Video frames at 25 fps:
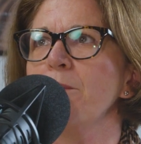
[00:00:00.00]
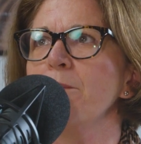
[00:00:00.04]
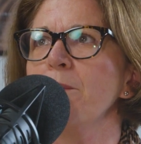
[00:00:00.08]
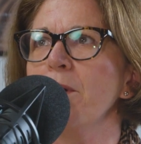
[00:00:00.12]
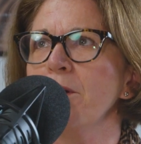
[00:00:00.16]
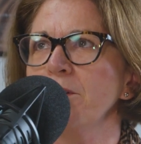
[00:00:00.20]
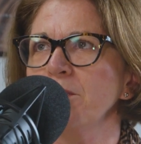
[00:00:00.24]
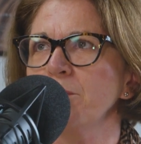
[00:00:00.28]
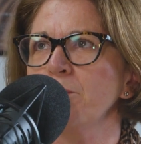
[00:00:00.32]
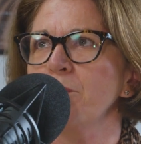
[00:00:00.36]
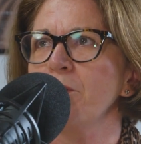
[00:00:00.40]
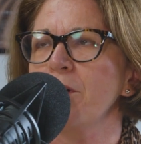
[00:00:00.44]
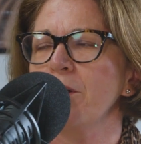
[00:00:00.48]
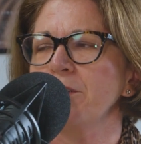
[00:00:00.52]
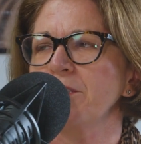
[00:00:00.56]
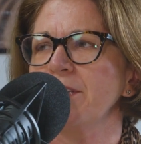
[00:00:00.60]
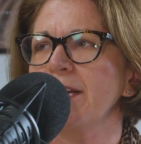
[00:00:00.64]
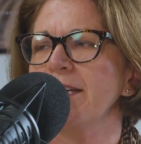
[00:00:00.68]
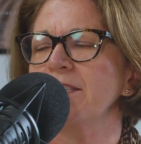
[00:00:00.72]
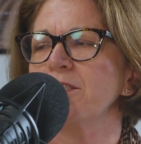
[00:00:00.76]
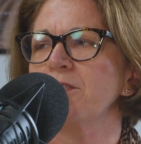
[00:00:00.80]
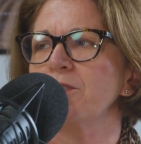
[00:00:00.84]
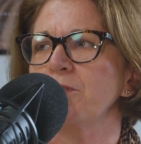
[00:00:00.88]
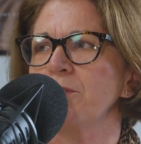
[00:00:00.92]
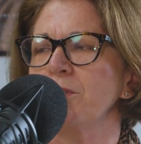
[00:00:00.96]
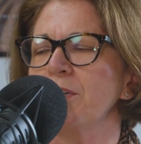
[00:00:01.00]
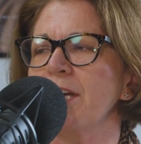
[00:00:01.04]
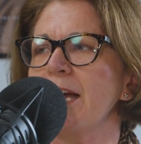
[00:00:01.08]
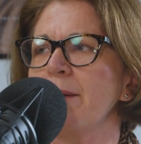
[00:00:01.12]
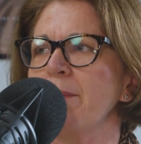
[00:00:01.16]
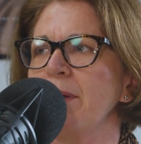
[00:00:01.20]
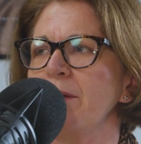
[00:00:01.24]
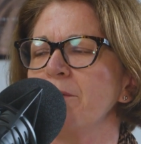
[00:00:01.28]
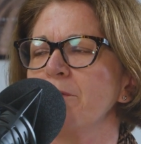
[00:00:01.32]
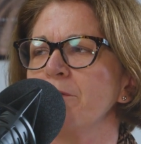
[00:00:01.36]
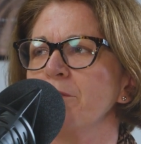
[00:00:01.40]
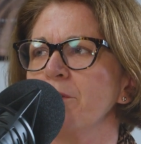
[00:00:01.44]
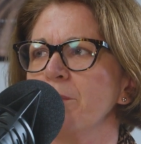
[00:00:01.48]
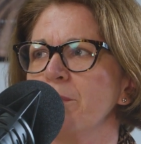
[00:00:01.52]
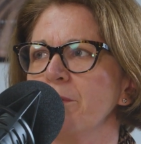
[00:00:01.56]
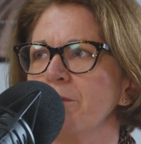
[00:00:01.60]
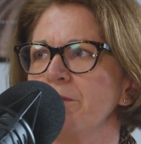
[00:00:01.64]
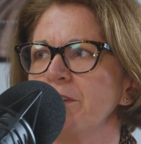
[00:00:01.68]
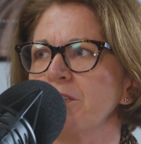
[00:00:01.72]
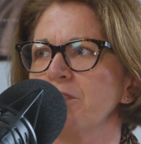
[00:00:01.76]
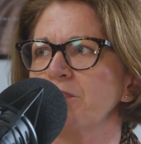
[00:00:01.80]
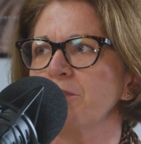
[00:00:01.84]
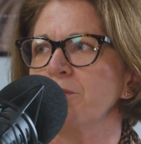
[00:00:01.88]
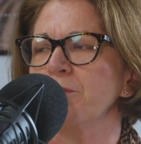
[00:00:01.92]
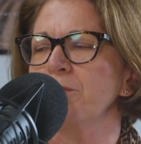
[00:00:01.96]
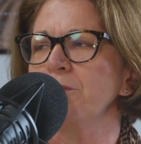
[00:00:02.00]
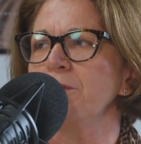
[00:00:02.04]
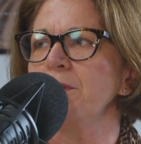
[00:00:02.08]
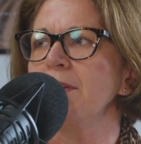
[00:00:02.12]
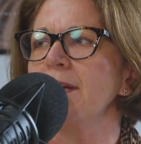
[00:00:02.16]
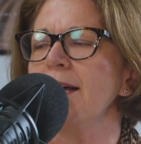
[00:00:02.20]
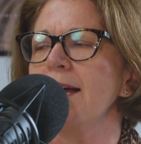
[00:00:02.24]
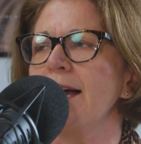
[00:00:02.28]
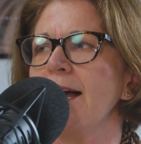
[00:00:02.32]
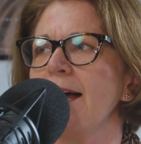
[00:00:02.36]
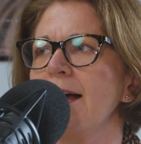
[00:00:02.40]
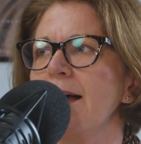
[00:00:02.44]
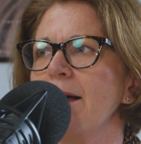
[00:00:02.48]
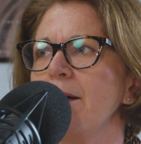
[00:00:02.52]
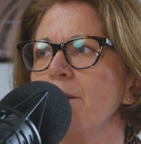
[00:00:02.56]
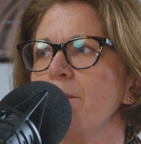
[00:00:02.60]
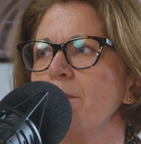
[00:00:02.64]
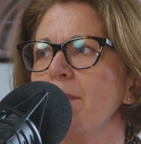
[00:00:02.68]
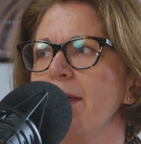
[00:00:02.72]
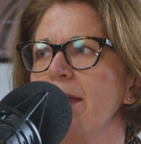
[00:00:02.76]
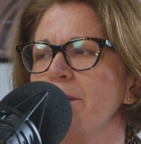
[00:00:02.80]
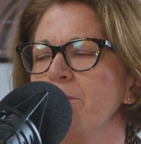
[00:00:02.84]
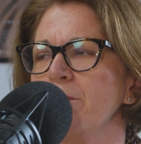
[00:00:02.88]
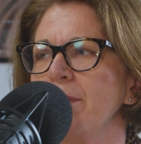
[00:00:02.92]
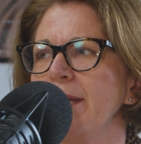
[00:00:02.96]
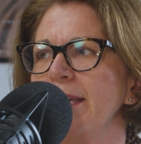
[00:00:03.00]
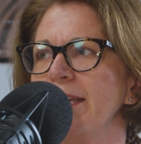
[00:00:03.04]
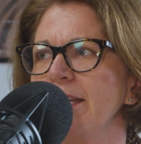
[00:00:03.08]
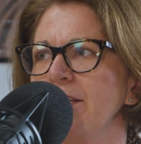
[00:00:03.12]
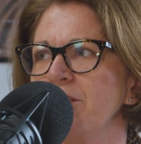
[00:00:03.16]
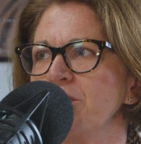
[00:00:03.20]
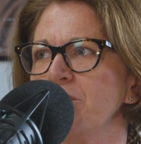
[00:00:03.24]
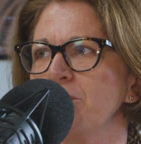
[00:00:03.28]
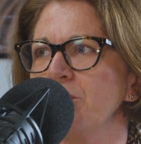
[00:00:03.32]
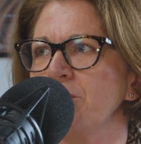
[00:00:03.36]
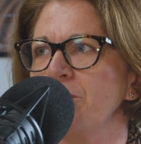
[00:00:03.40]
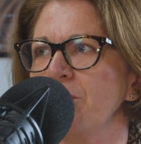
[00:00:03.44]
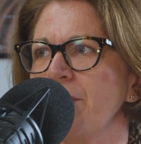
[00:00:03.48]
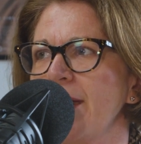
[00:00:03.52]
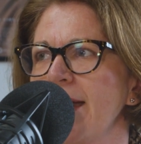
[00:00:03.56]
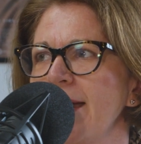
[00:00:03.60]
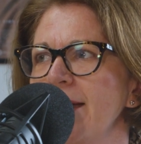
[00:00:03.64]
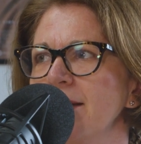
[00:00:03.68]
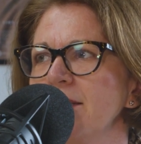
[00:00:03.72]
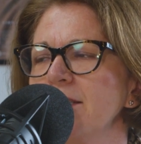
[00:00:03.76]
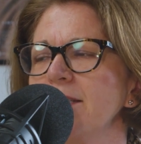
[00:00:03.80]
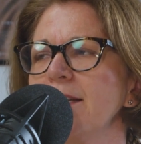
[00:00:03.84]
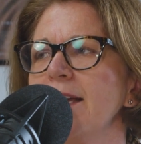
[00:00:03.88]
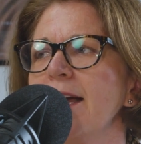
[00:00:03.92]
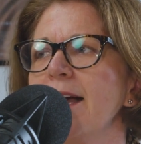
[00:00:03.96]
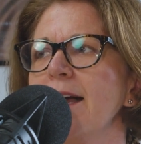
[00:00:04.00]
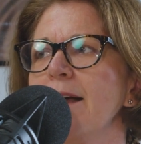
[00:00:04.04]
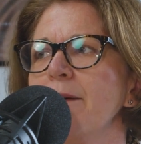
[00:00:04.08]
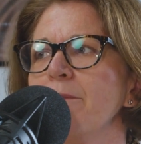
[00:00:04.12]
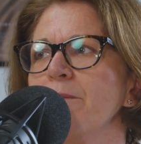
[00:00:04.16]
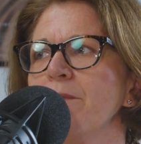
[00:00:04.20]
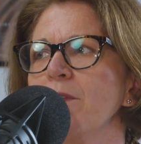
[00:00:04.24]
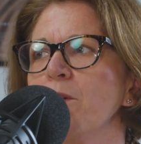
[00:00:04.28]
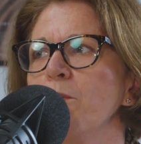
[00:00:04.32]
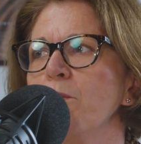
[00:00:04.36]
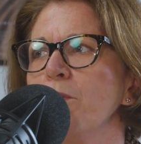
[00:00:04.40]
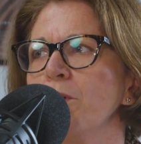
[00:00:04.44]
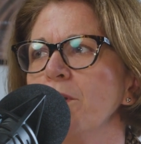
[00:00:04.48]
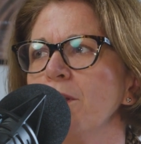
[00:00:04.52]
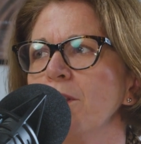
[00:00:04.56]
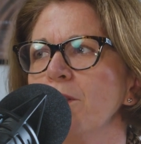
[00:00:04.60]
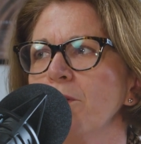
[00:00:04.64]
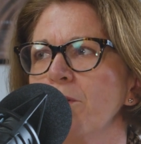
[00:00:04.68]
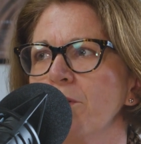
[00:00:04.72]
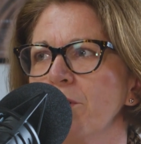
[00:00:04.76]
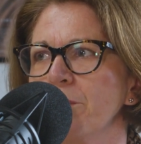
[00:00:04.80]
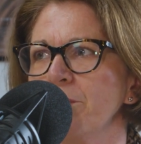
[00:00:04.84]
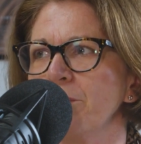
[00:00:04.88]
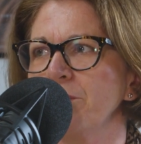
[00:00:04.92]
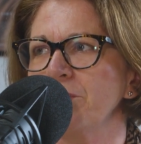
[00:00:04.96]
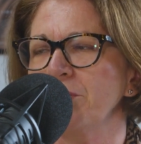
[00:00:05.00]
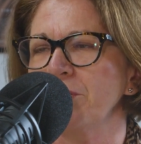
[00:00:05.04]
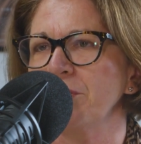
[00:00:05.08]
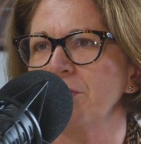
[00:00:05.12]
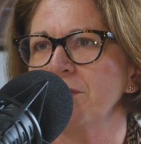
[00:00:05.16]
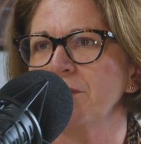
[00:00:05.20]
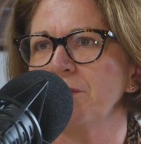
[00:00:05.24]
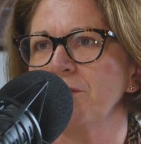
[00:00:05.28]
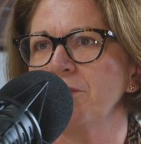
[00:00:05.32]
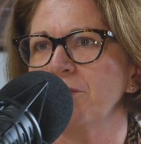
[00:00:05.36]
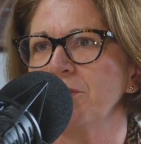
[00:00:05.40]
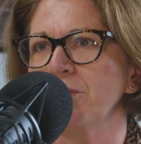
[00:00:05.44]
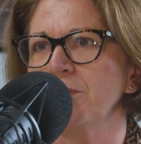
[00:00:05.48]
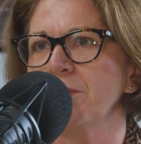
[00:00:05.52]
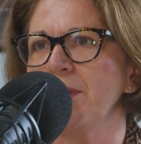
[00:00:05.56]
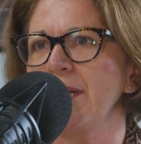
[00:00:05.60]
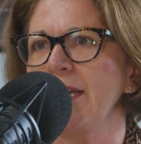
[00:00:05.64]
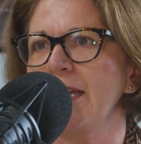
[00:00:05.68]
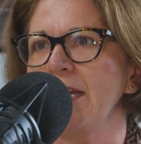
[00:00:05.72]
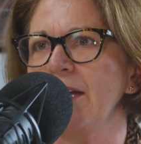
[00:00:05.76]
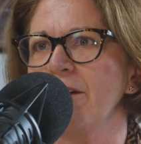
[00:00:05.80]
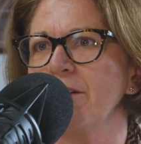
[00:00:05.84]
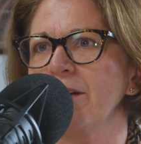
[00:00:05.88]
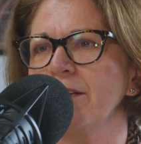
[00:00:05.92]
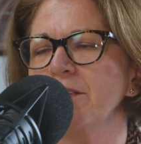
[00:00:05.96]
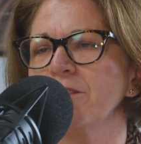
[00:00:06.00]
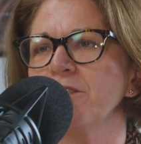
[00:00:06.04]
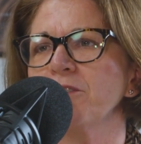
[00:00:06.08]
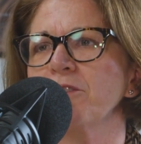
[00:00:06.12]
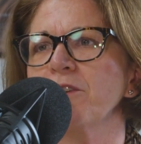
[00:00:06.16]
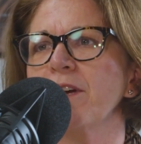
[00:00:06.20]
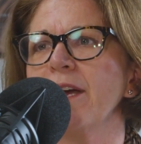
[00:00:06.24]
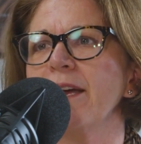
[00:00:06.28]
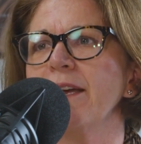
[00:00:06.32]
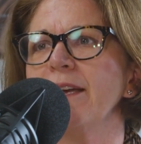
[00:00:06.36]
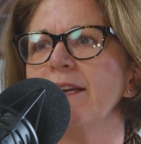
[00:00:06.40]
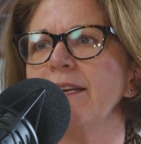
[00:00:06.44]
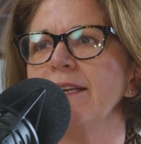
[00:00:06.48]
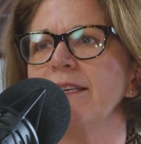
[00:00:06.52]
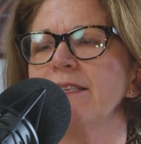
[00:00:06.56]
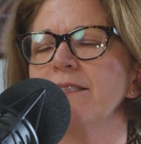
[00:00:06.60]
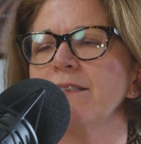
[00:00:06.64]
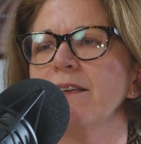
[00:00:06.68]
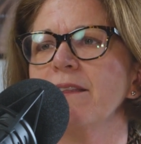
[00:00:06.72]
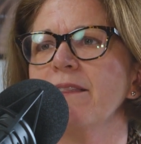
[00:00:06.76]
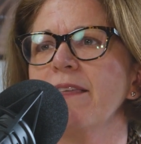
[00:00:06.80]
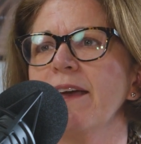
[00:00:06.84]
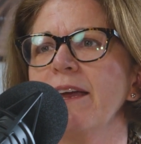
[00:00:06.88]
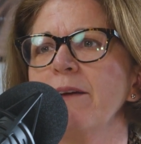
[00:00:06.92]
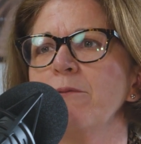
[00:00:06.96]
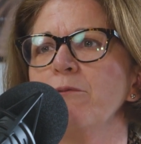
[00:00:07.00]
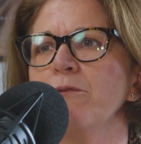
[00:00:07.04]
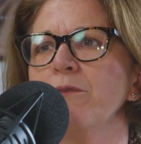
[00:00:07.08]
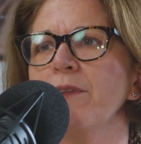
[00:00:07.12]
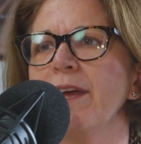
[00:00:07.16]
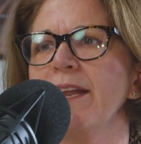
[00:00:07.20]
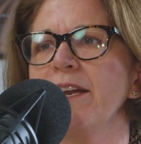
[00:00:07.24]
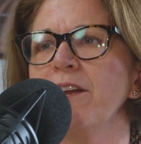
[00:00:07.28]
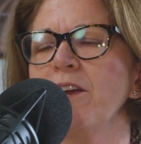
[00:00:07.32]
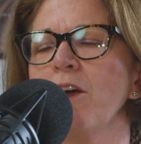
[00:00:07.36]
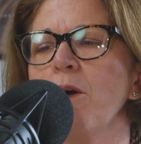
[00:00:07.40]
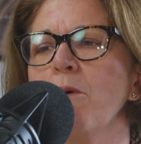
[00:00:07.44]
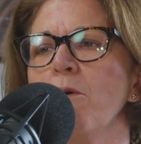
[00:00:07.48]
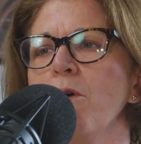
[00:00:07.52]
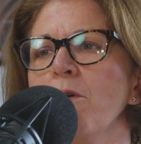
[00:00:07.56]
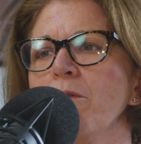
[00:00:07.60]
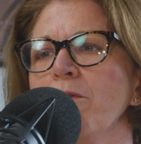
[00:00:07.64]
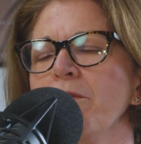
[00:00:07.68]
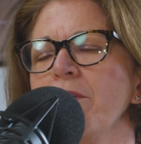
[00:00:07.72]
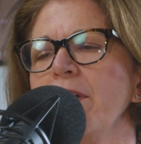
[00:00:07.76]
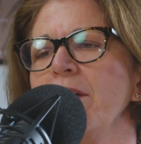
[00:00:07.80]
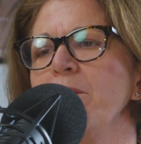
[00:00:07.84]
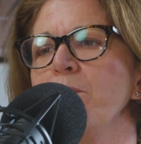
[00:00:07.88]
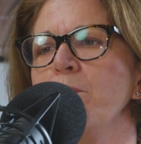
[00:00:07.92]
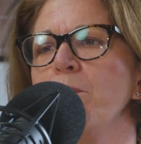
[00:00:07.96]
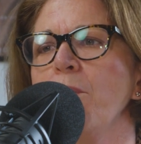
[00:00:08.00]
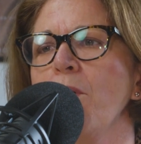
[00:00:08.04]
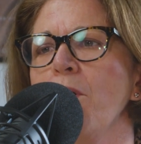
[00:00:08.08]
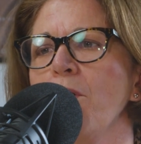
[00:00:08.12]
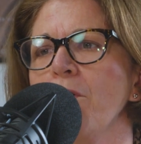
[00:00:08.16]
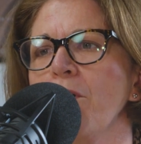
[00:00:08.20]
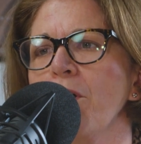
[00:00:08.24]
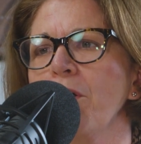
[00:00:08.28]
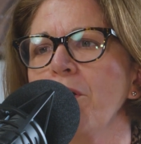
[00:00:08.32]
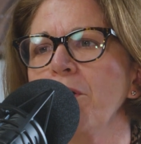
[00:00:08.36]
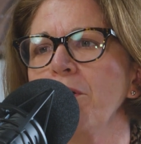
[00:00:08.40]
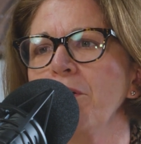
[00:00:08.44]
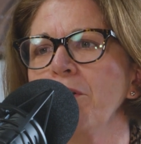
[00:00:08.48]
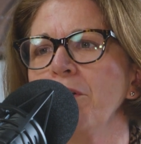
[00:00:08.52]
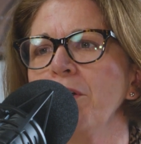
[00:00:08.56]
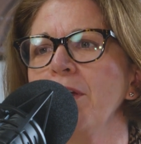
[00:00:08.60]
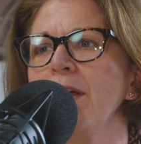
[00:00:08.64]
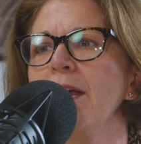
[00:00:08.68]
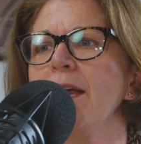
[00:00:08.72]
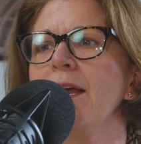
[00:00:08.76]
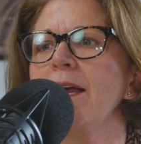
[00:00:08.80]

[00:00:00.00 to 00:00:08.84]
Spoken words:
most projects do come in for a provisional and we issue that. What a lot of producers do here in Australia is that they will then go off and borrow